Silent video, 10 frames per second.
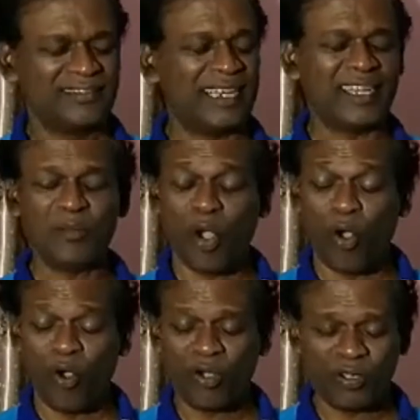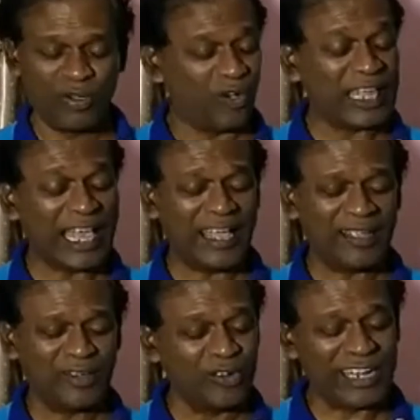Let them go.
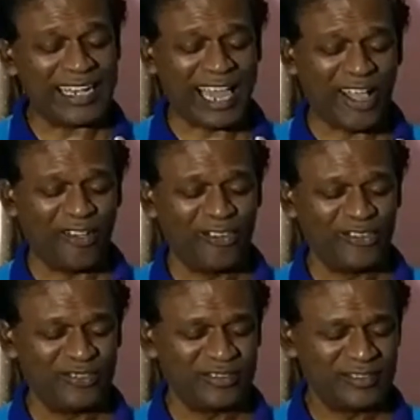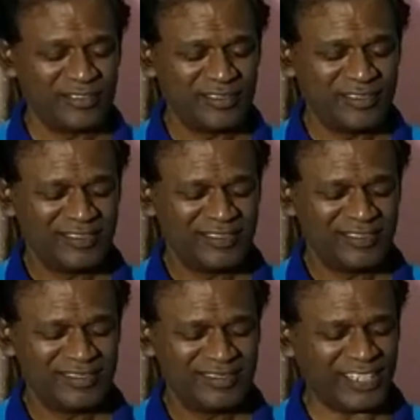Go there now.
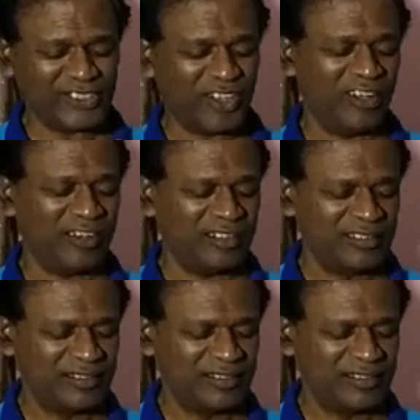That's all.